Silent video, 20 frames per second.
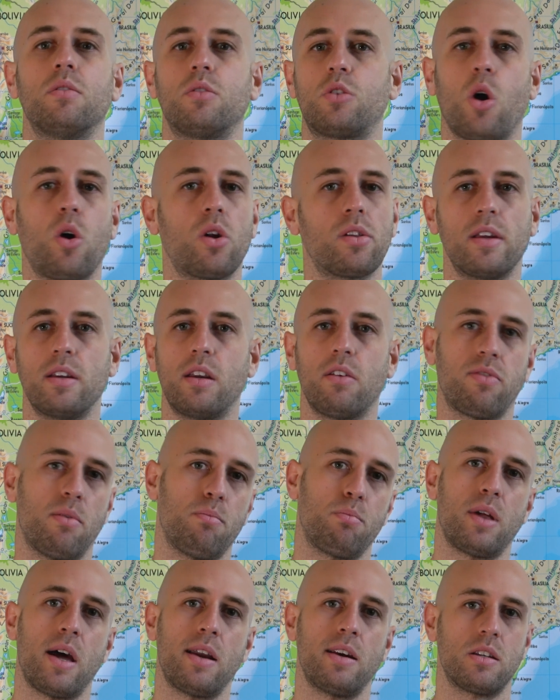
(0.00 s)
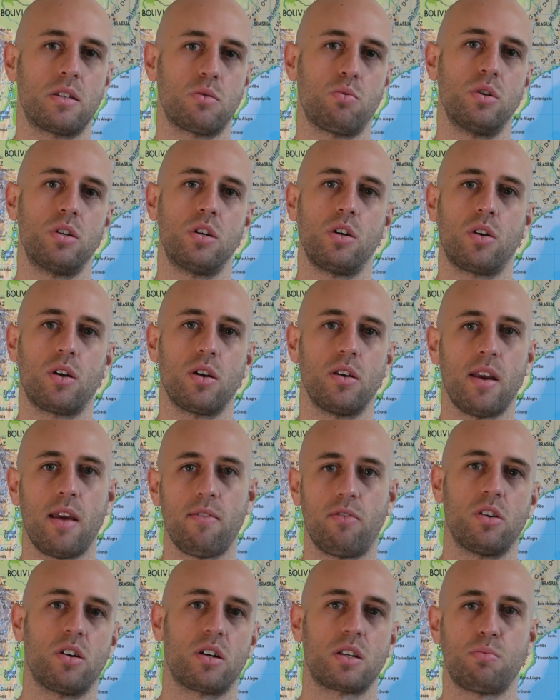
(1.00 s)
totally different planets, which you could
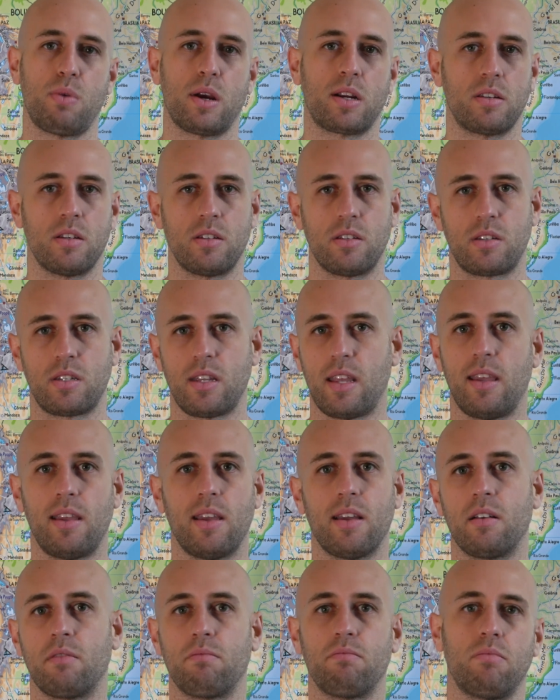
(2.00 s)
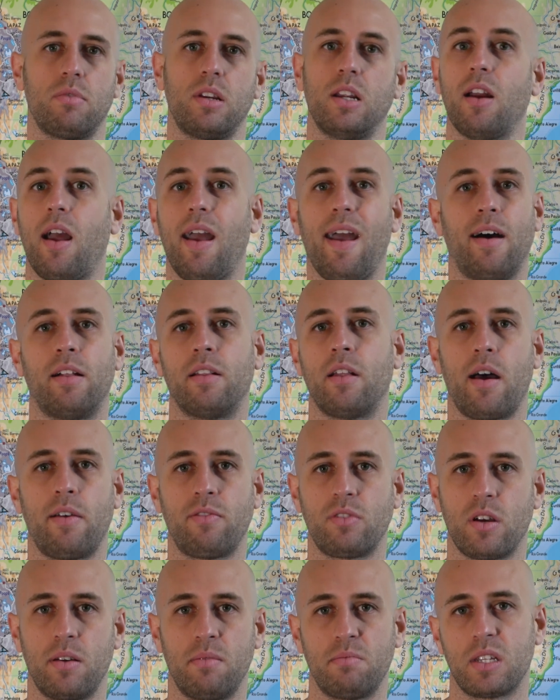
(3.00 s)
never expect to see in, you know, our
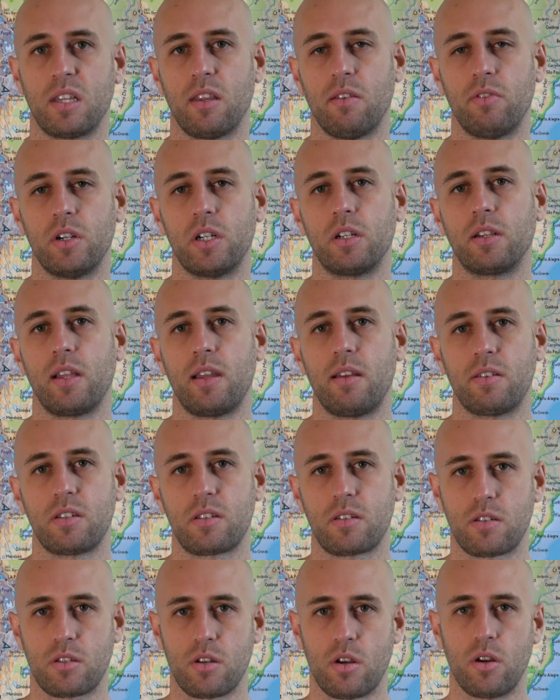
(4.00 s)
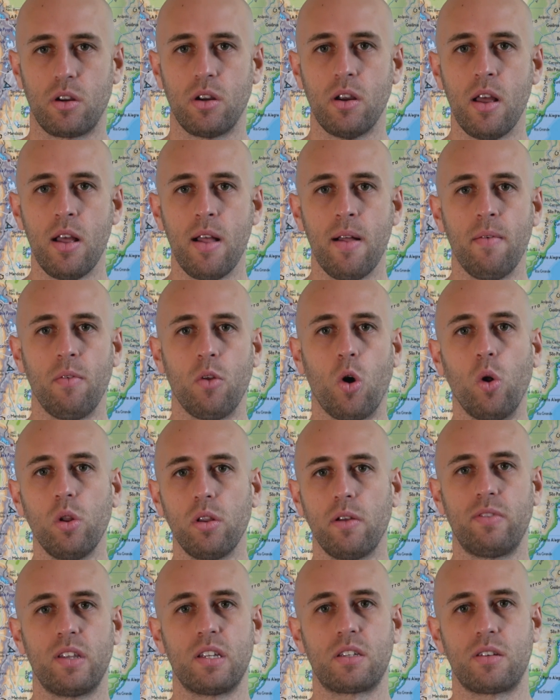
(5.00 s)
lifetimes at the very least. So
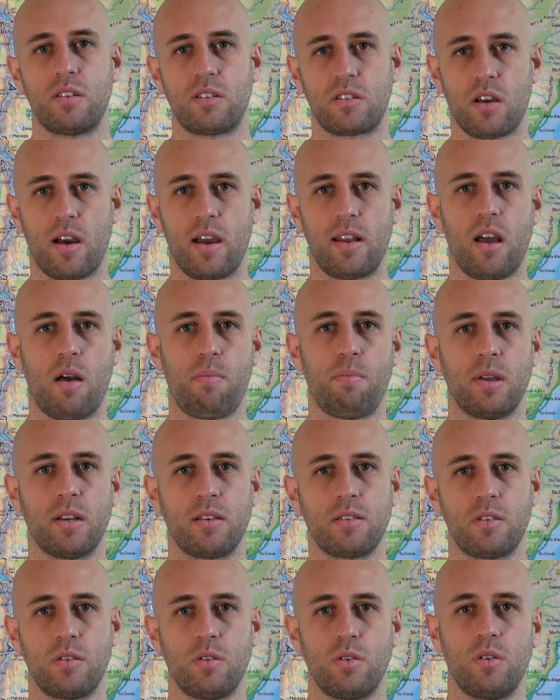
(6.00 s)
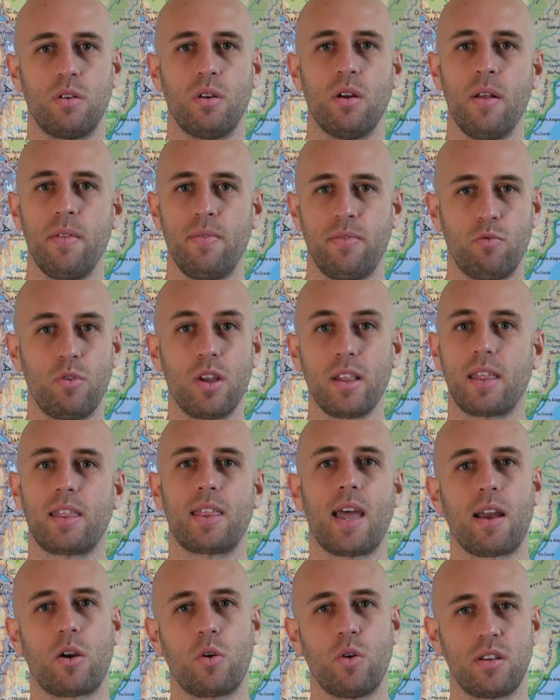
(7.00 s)
all of this is tied up into really
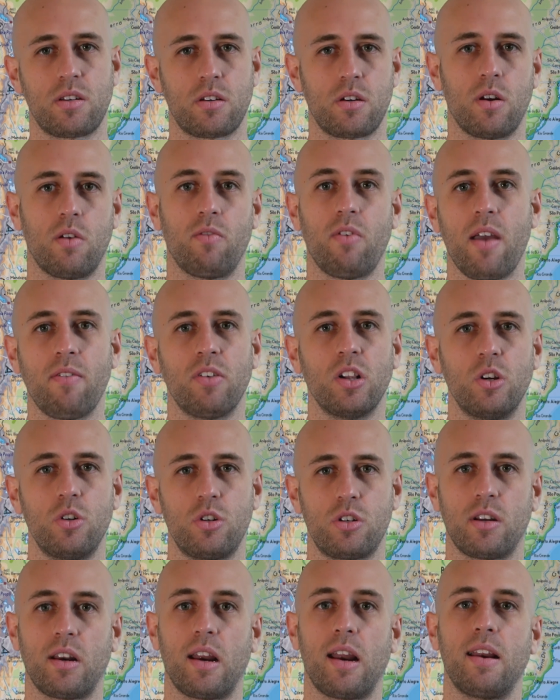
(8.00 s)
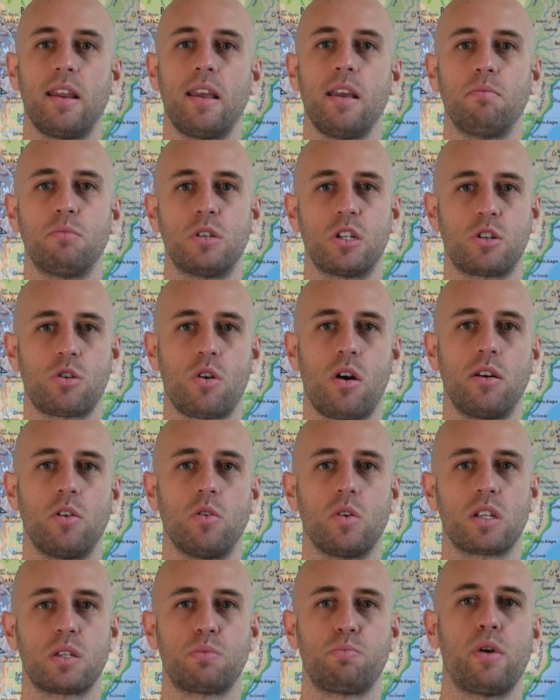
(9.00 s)
that question of evolution and him just trying
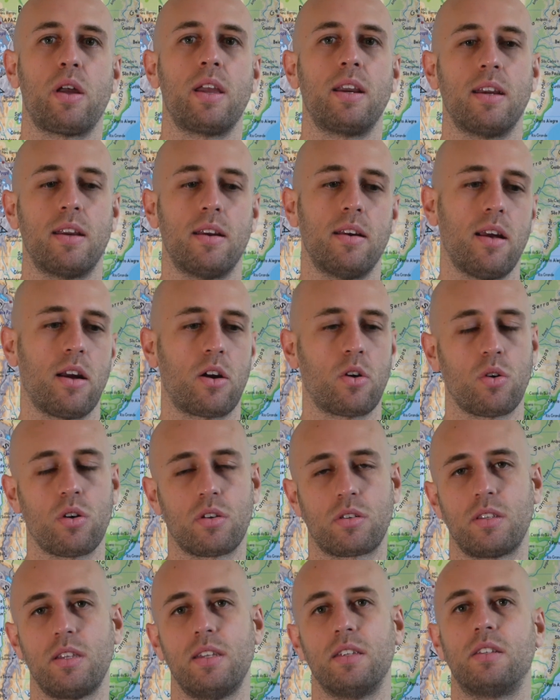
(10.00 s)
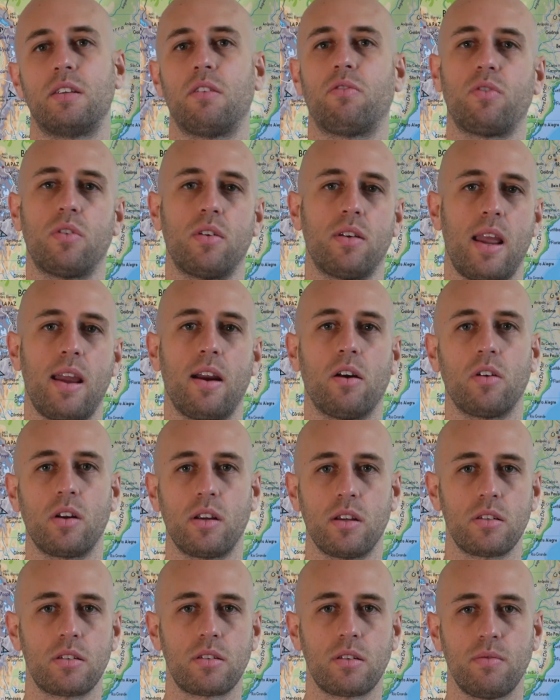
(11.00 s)
to explain it across these different
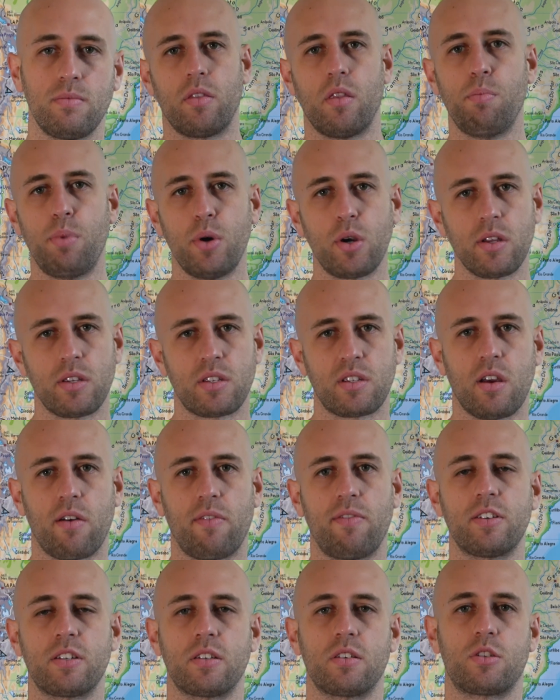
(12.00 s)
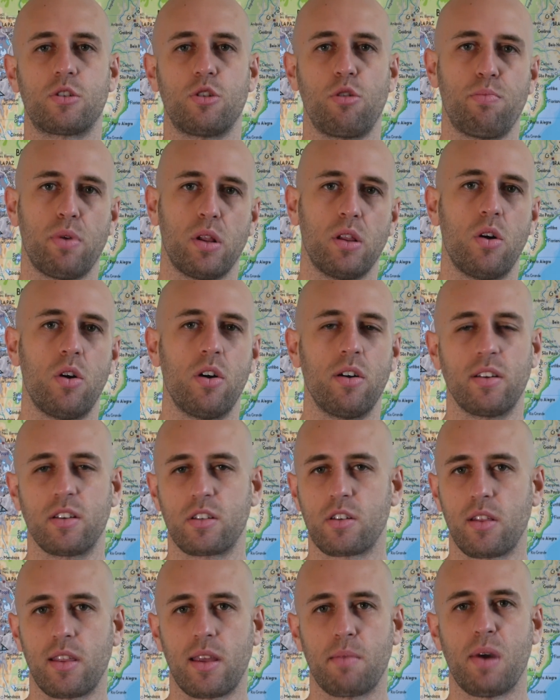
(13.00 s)
areas. The book itself isn't super long.
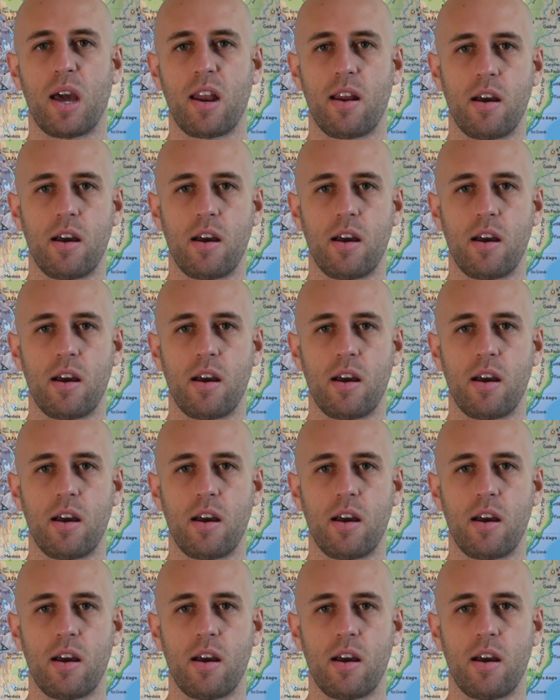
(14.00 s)
It's only about